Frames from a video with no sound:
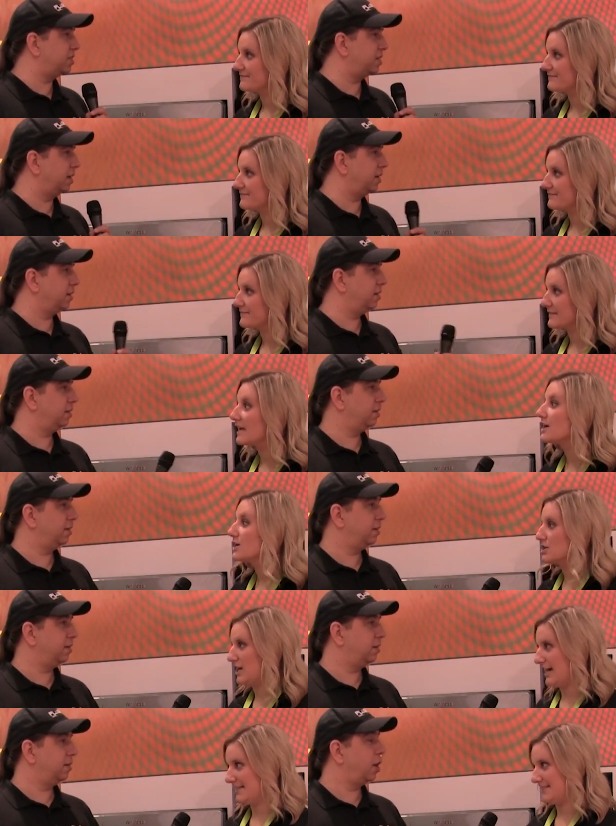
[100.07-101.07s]
Speaker 1: is done.
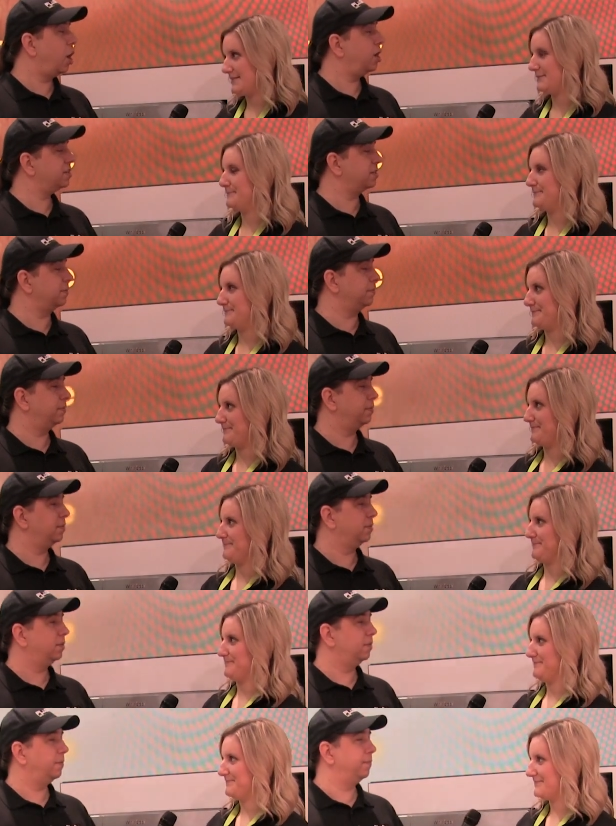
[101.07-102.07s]
Speaker 2: Correct. Awesome.
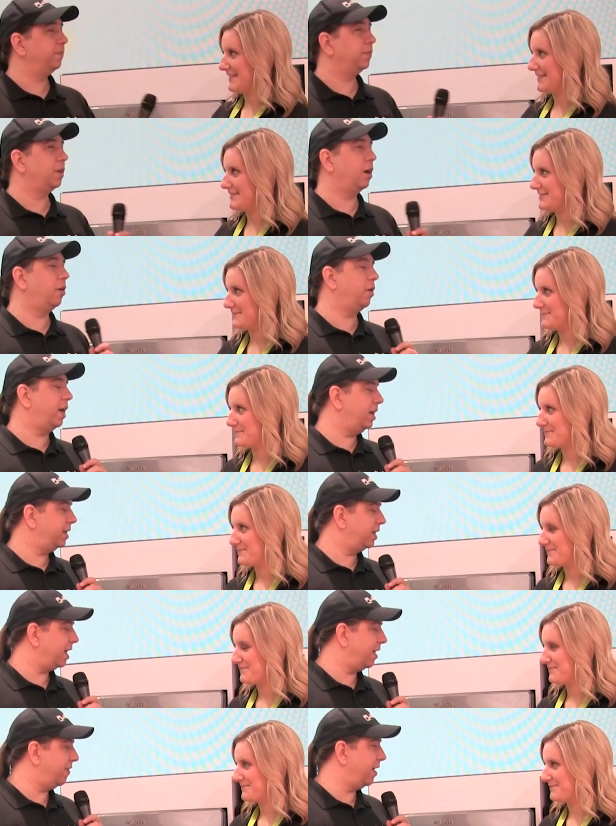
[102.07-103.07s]
Speaker 1: All right,
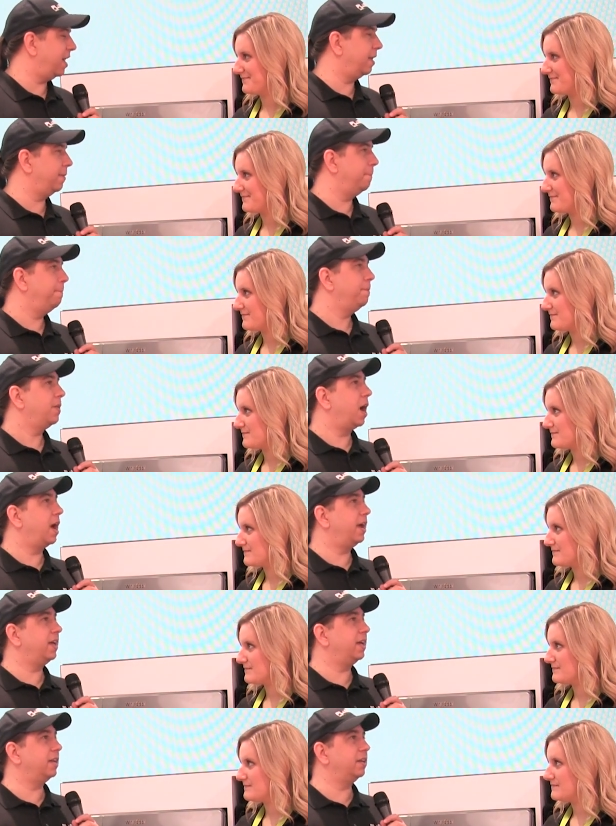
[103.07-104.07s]
and then
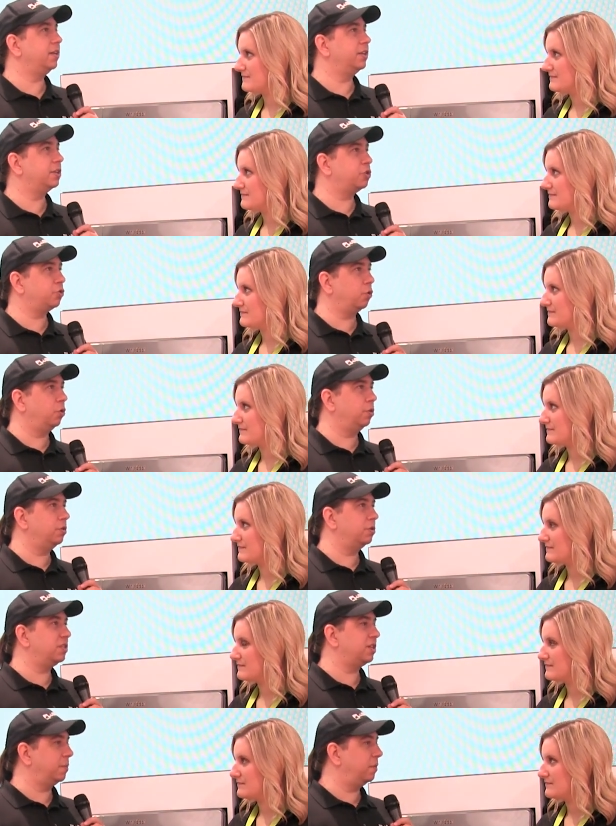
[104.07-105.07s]
I can
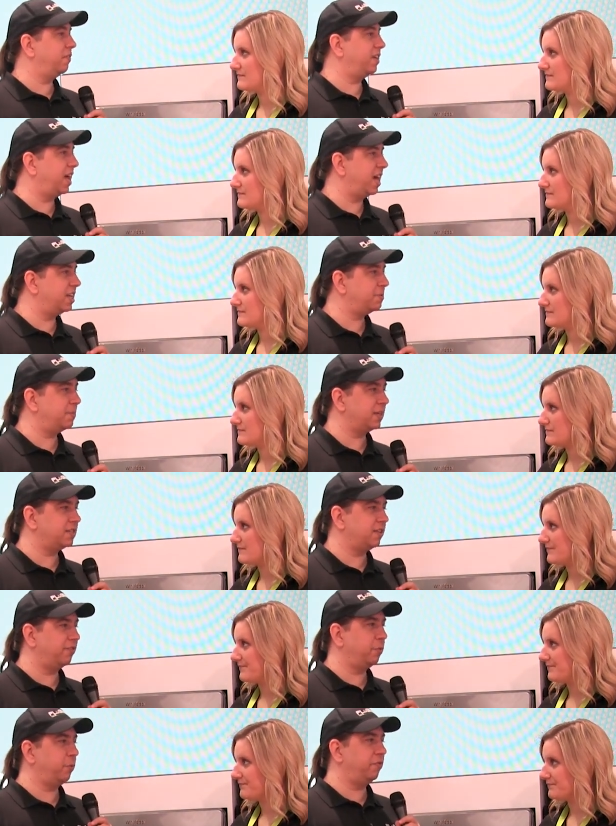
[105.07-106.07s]
control some of the aspects
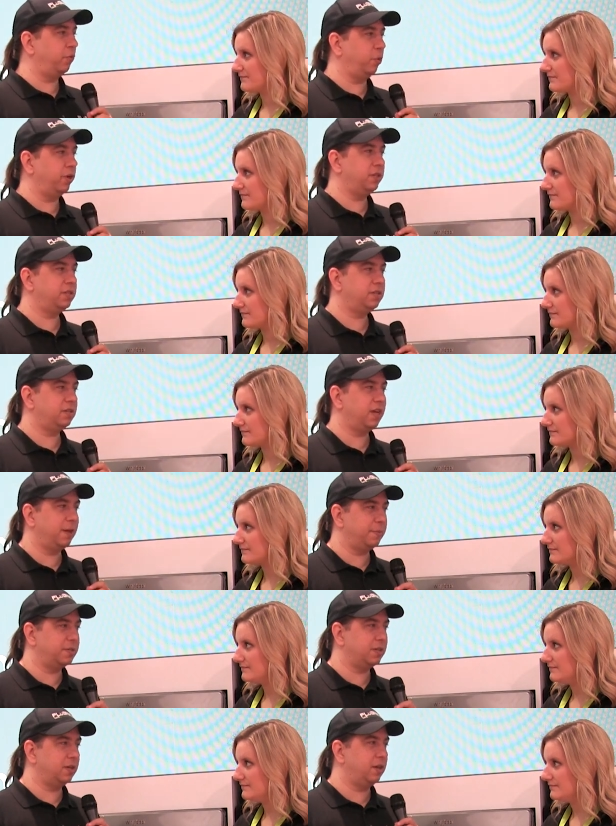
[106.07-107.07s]
of it with voice,
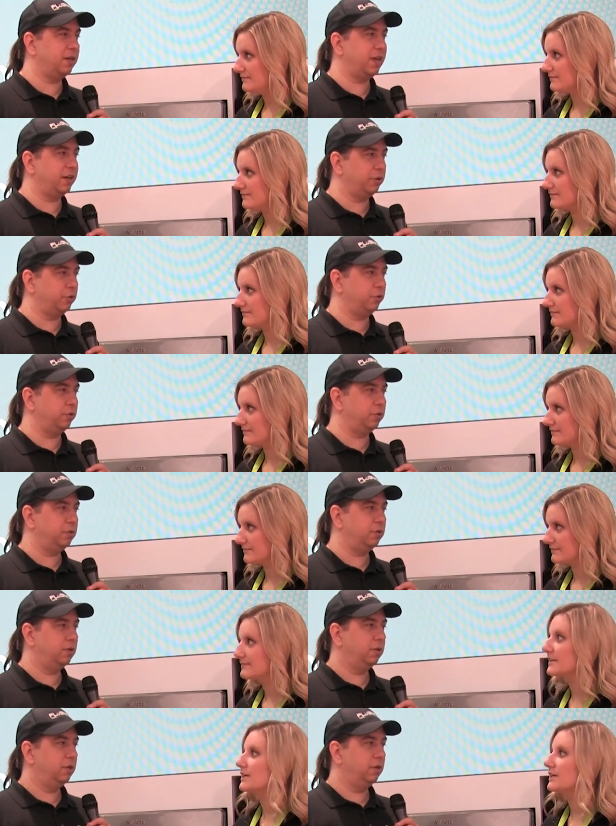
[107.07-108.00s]
Amazon and Google.